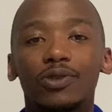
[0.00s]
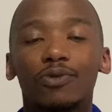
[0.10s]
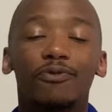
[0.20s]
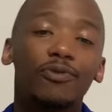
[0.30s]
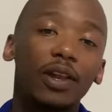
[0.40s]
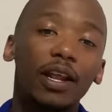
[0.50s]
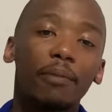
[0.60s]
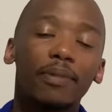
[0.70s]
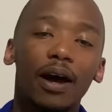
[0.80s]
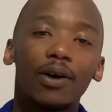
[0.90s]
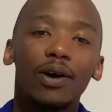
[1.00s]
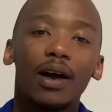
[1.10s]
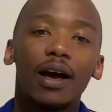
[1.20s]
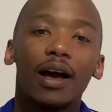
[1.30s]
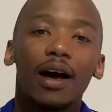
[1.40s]
to fill it up
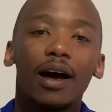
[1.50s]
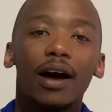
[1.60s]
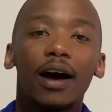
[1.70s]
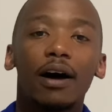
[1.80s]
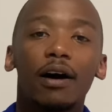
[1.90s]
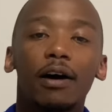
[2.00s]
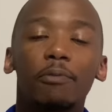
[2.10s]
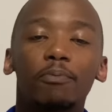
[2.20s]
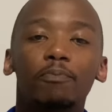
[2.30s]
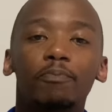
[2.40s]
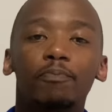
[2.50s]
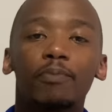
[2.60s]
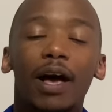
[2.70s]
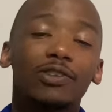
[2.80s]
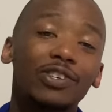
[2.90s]
now.
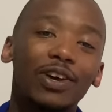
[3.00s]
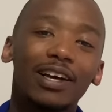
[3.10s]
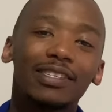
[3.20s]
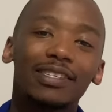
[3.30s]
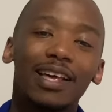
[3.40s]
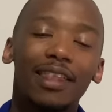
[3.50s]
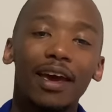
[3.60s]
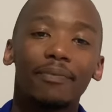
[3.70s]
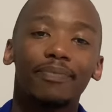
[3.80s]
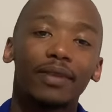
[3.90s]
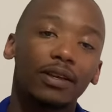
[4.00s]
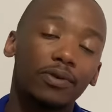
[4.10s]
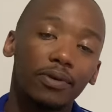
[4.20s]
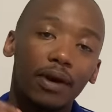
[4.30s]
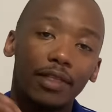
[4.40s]
I'll see you guys there
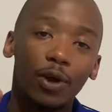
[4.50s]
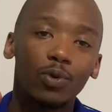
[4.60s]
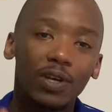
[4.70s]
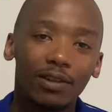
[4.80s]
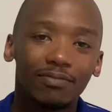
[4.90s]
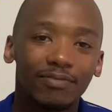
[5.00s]
at the hotel.